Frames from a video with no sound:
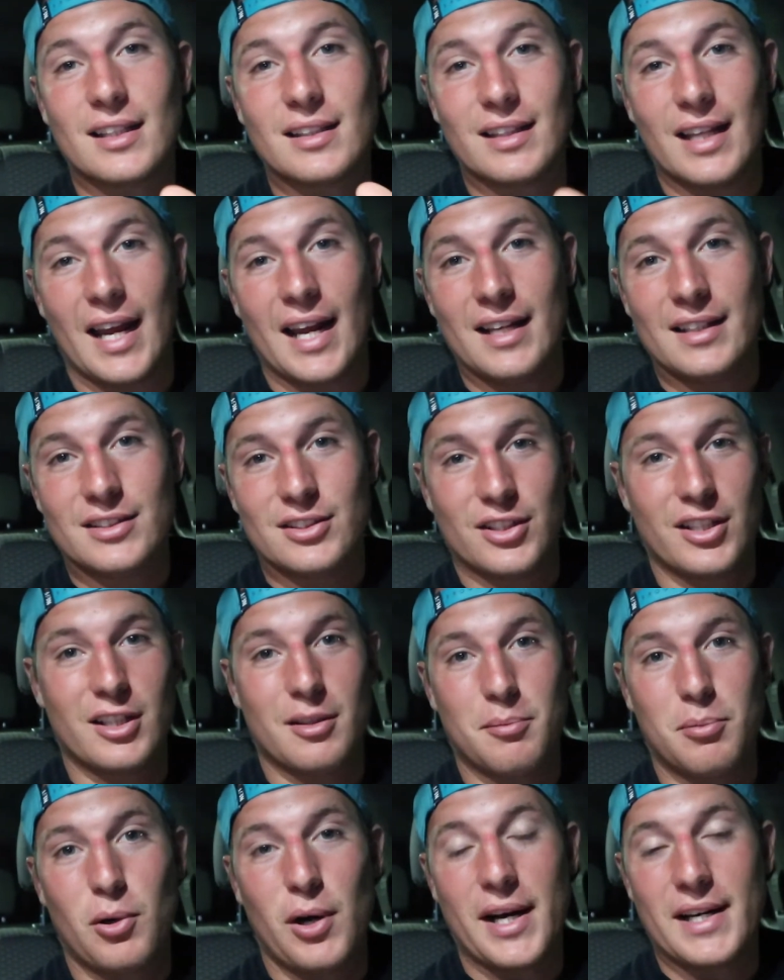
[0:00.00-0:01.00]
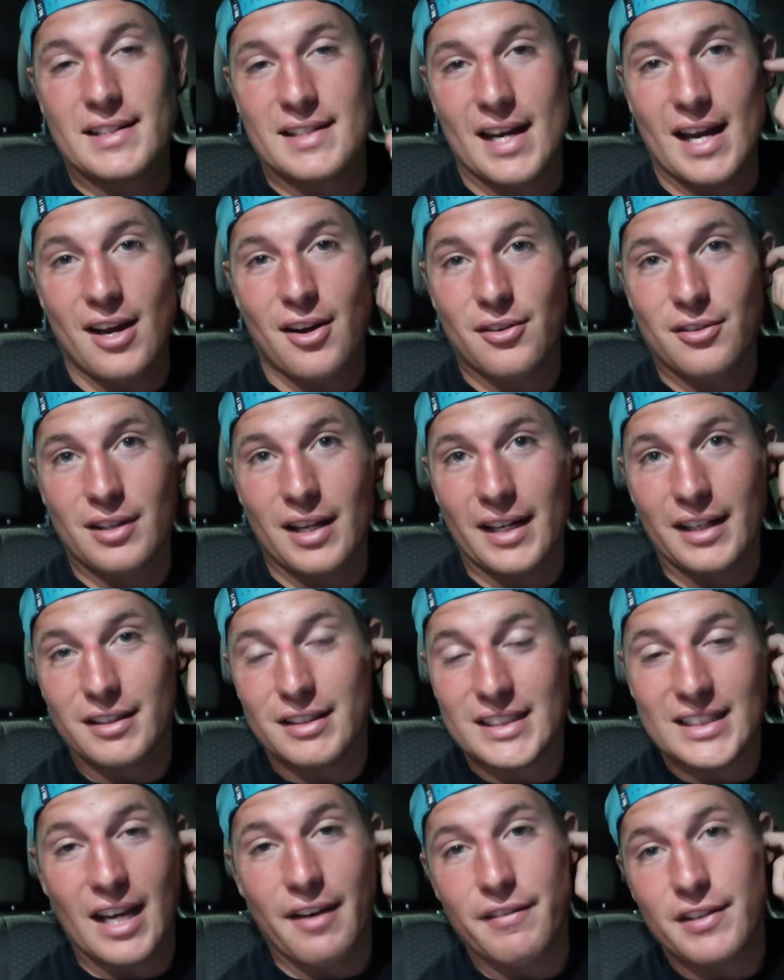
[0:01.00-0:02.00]
the lanes are gonna break down like
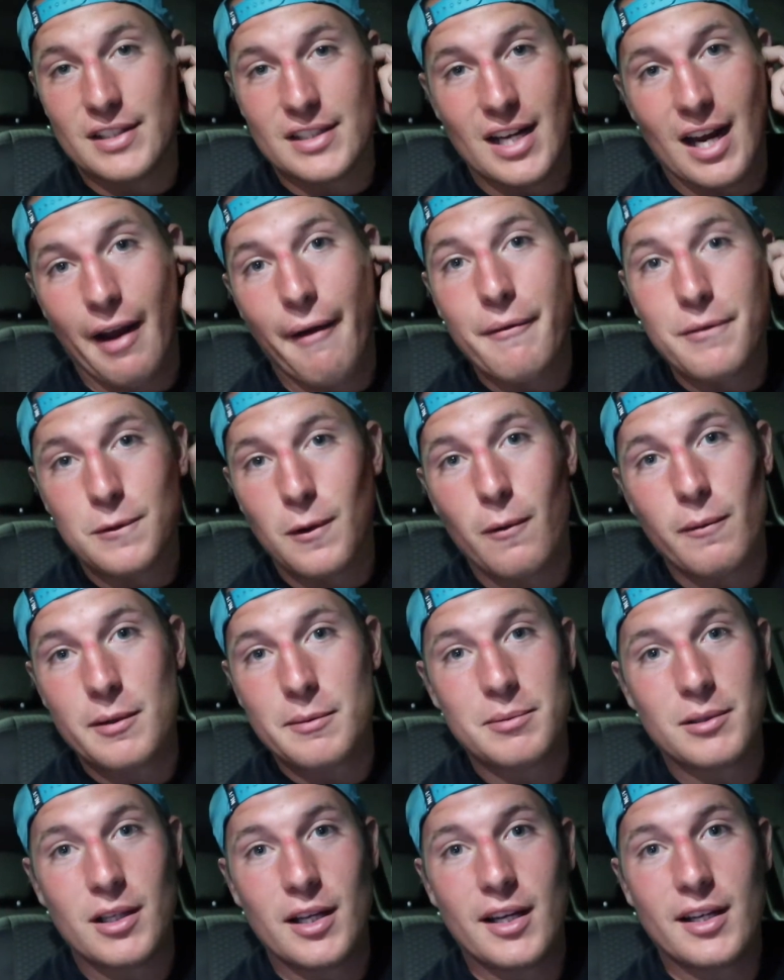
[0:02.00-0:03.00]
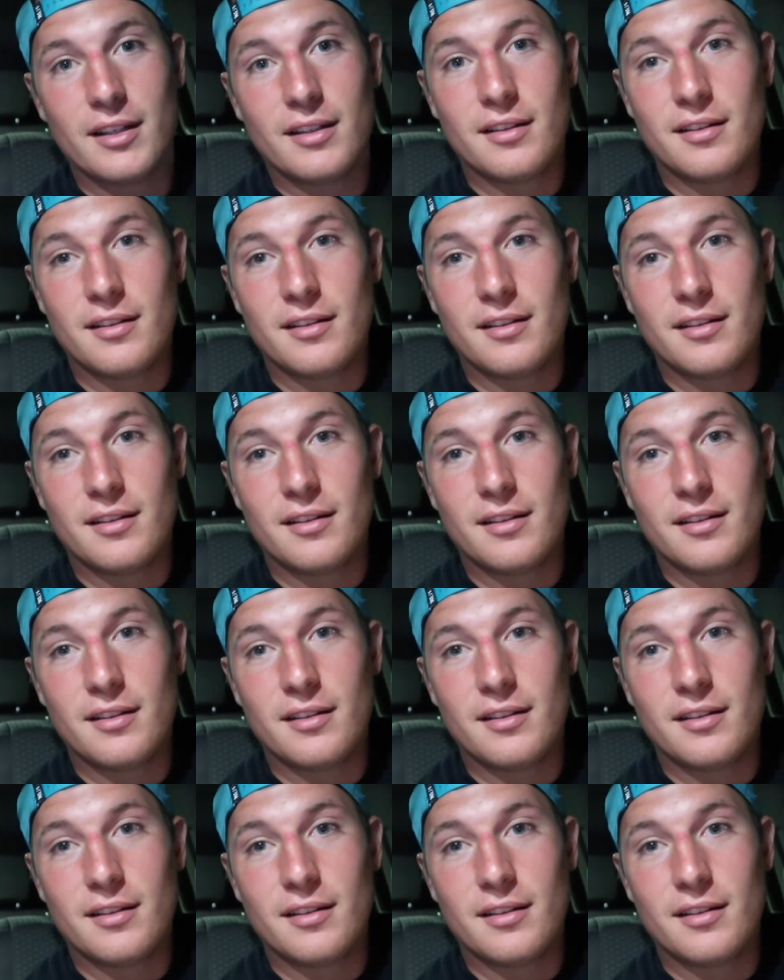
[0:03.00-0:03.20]
seven times while we play.